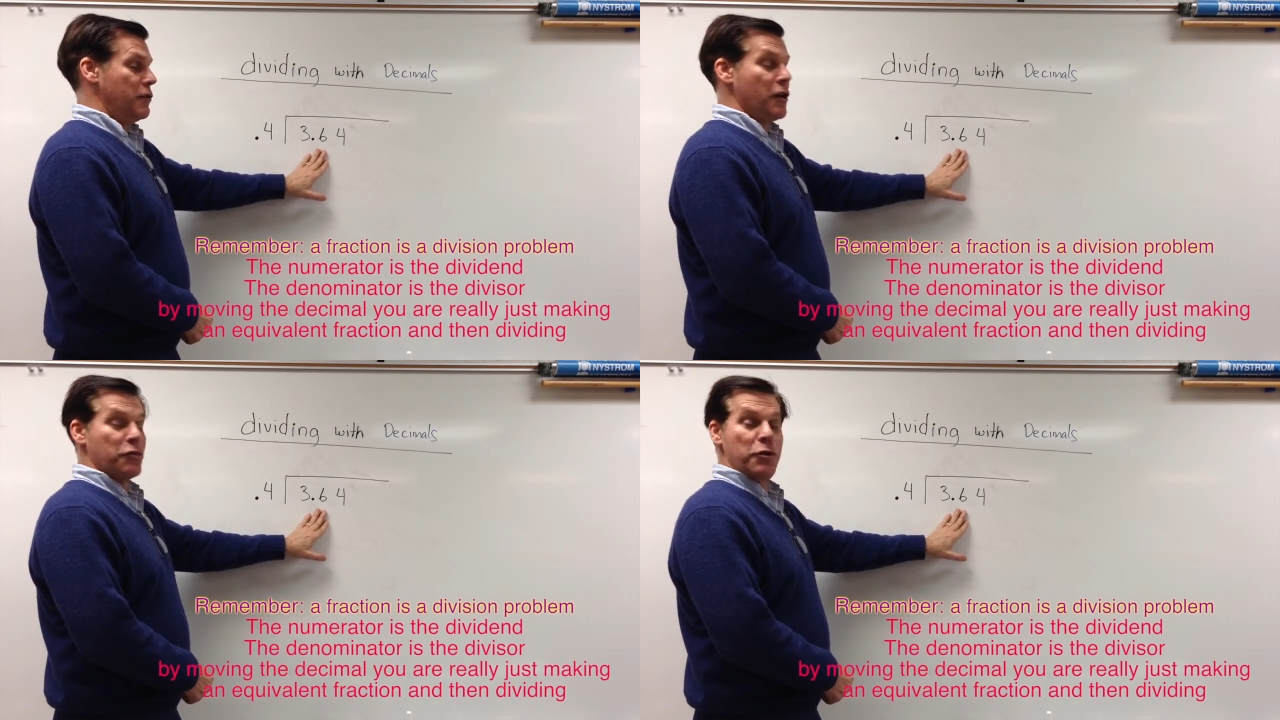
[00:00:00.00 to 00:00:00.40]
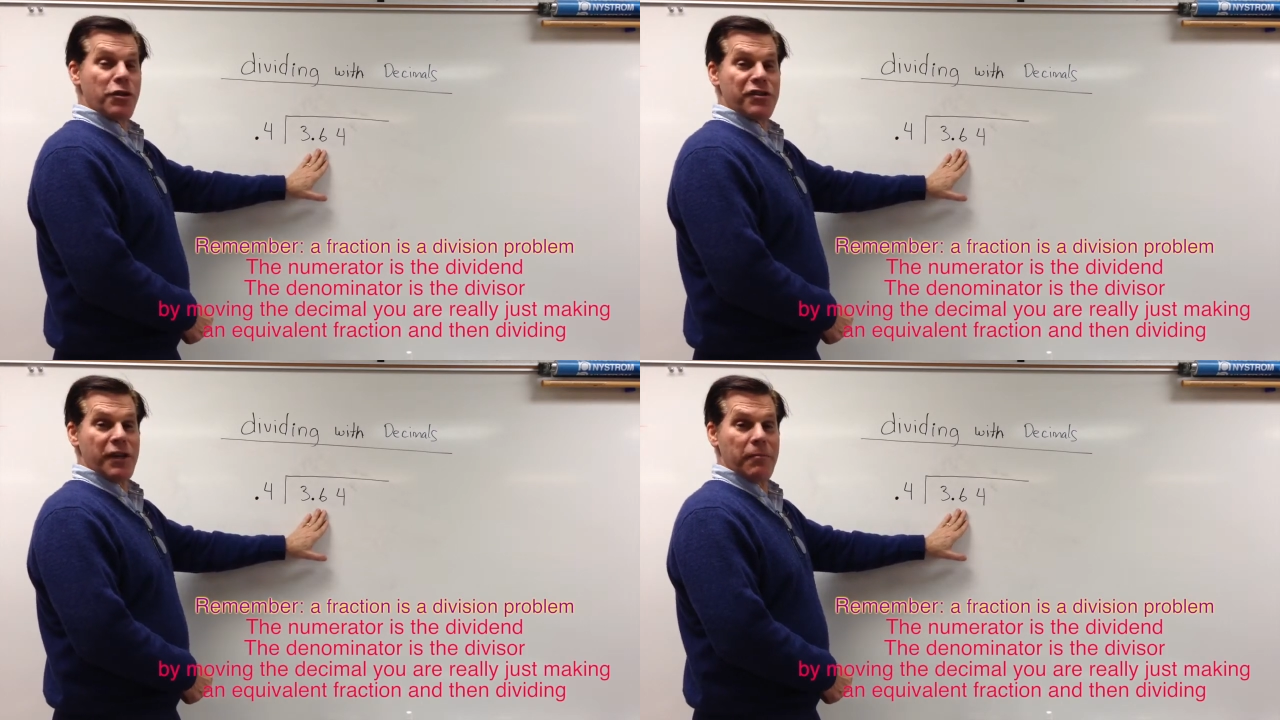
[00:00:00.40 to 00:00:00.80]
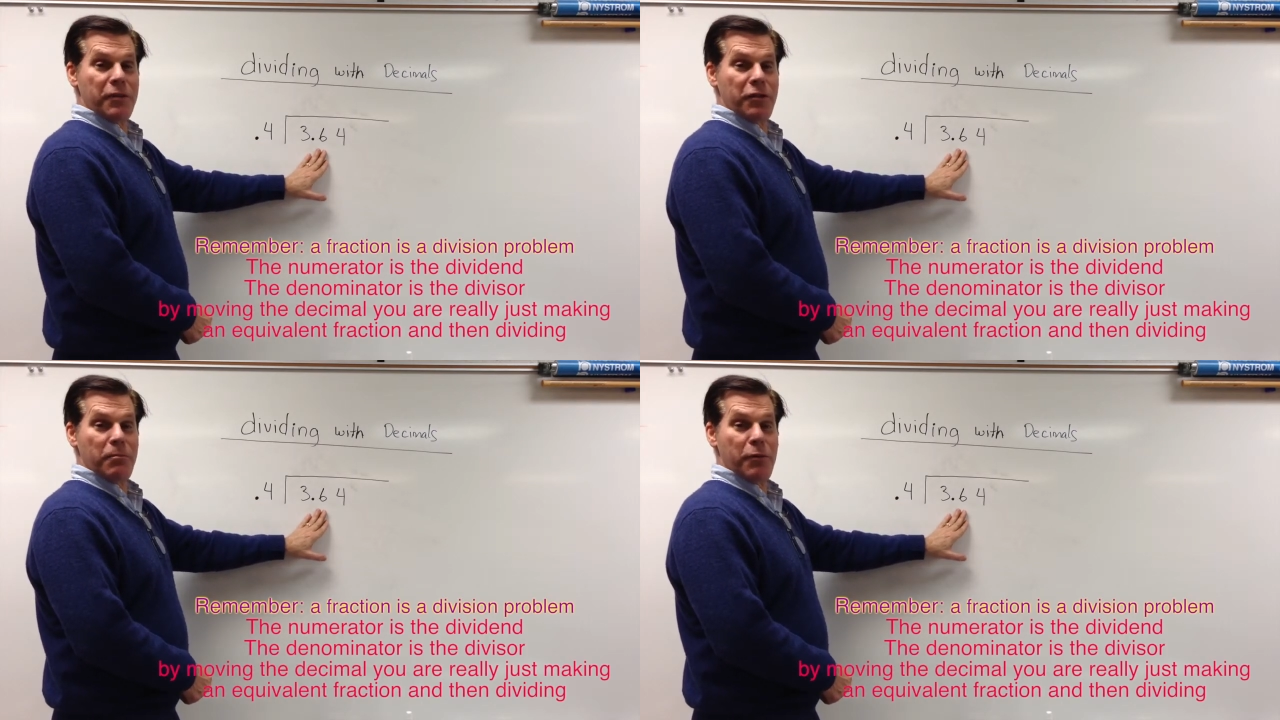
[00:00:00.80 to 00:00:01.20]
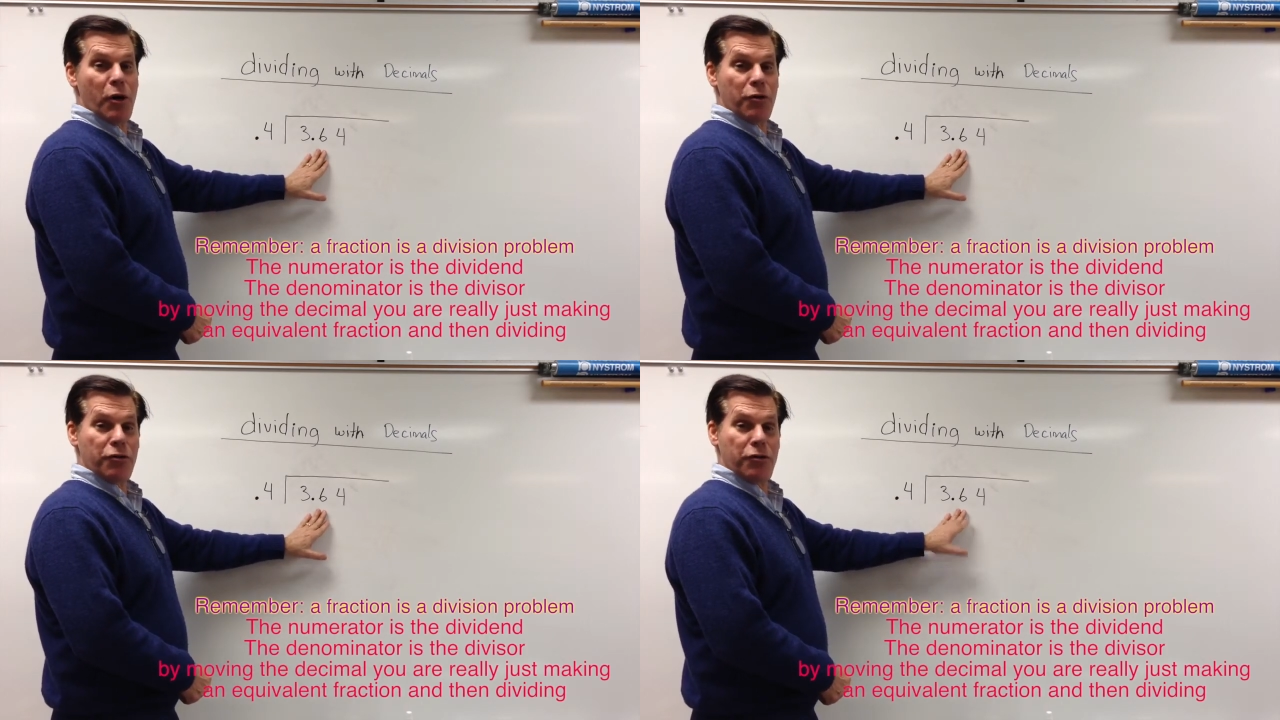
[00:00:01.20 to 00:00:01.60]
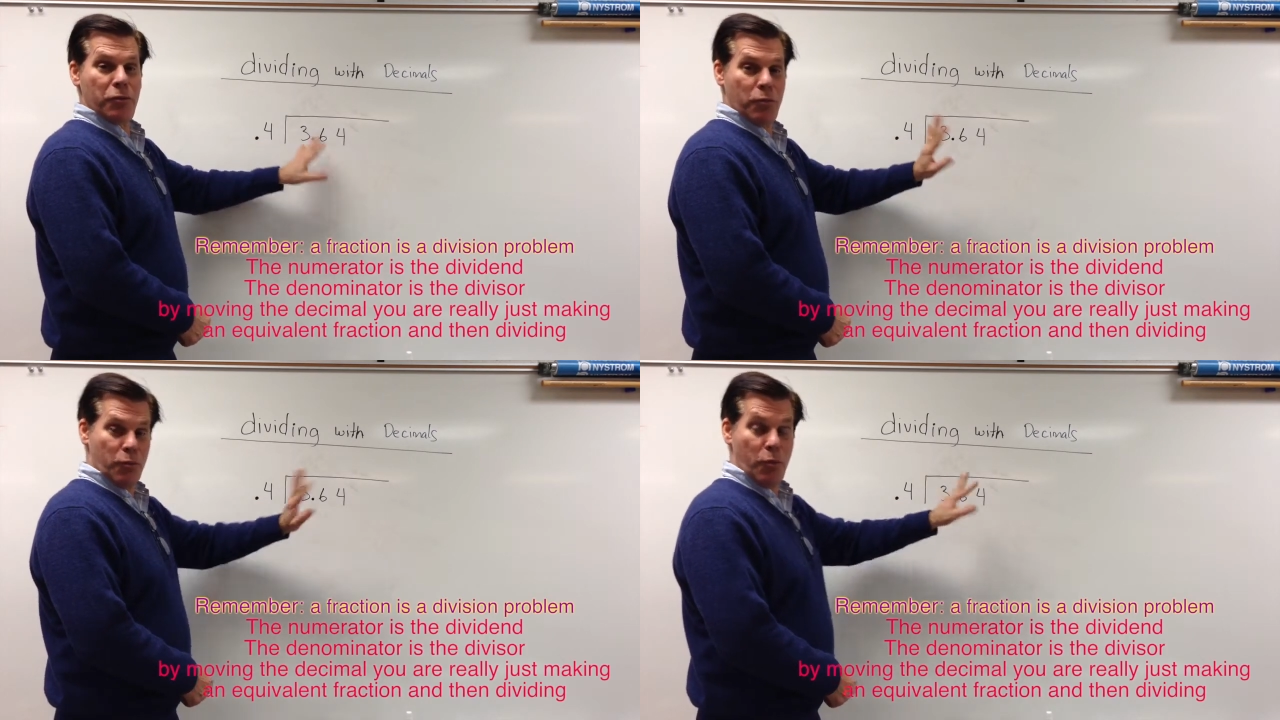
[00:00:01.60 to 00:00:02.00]
long as we do the same thing to both,
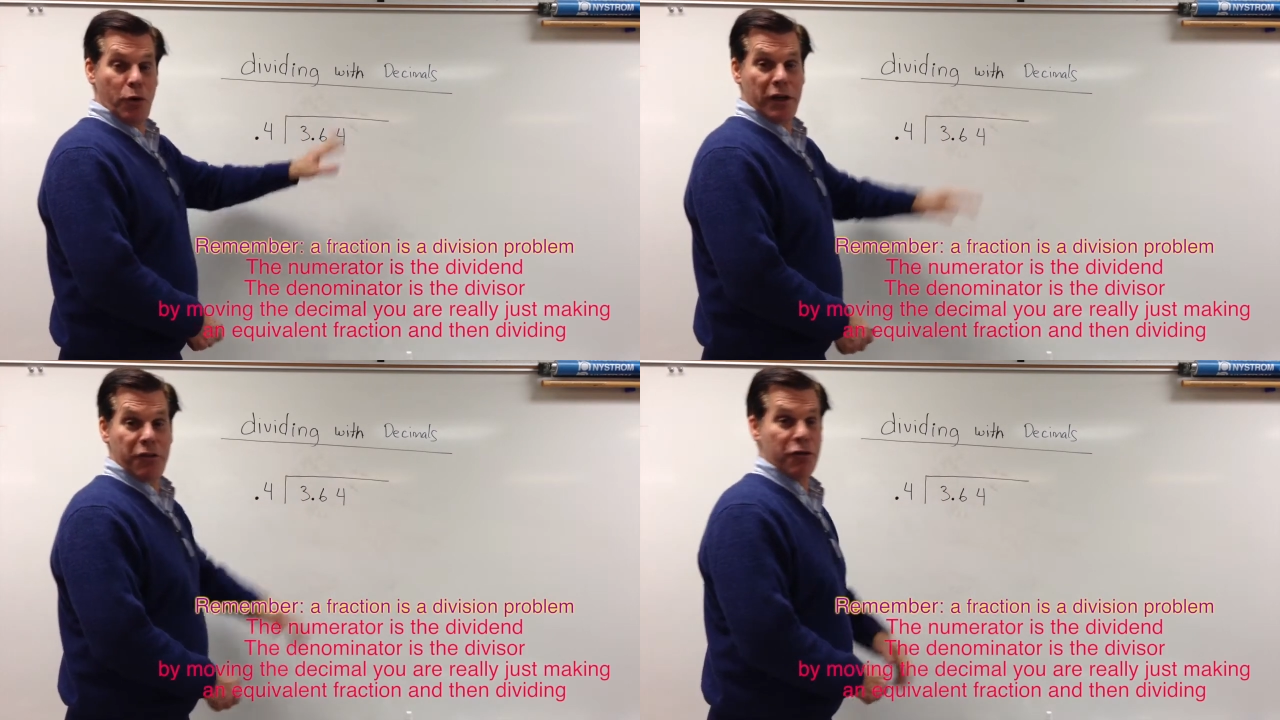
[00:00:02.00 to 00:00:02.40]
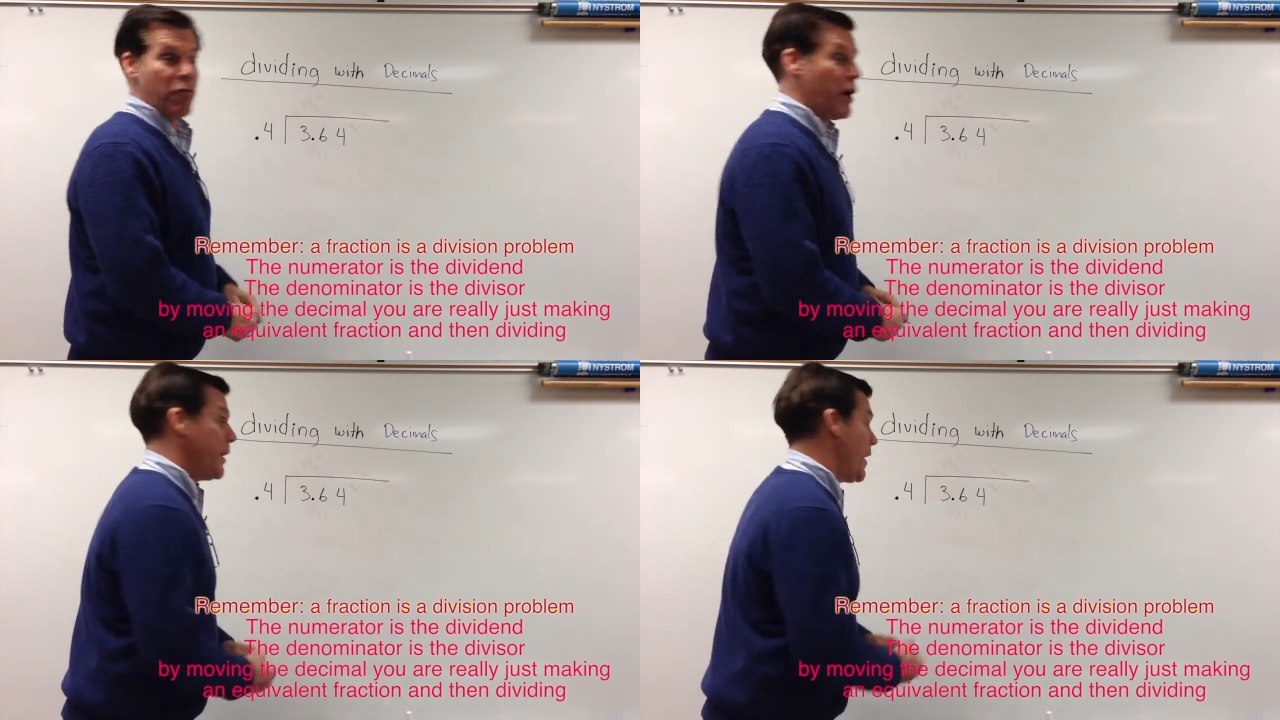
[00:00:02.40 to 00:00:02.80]
we'll get the right